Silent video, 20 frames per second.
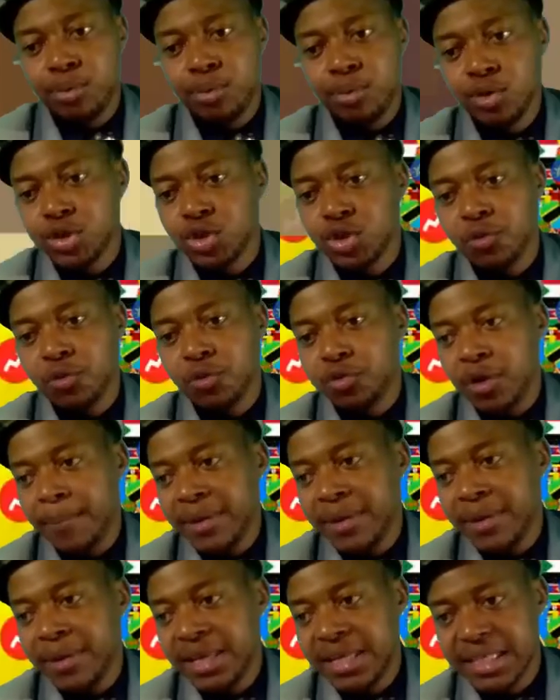push your
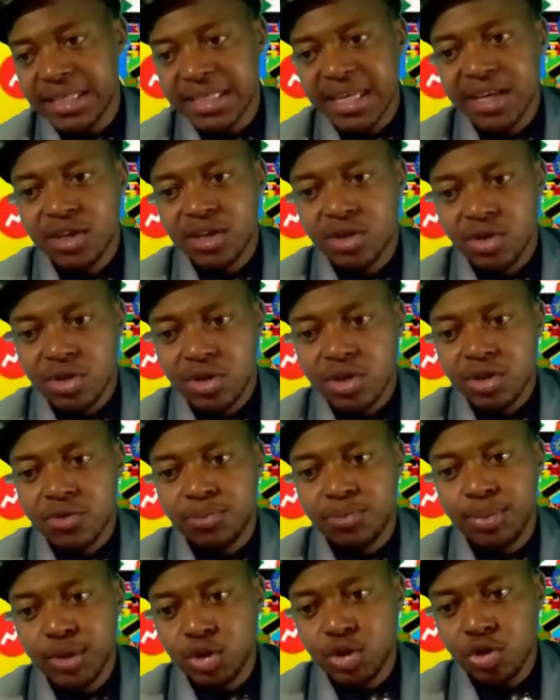families,
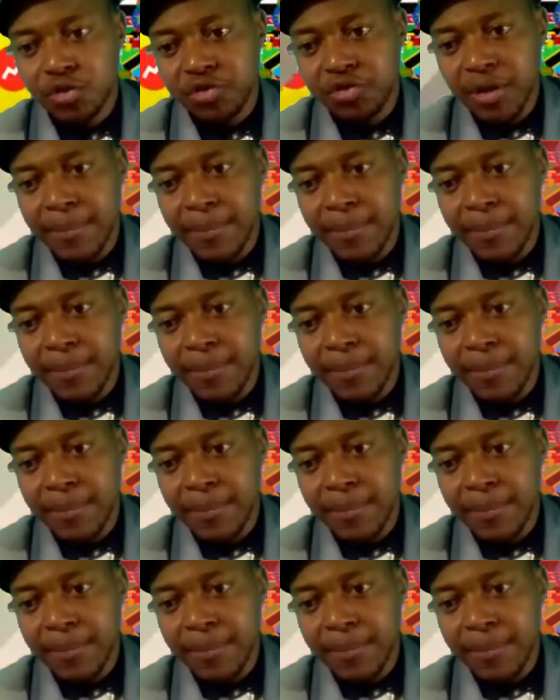push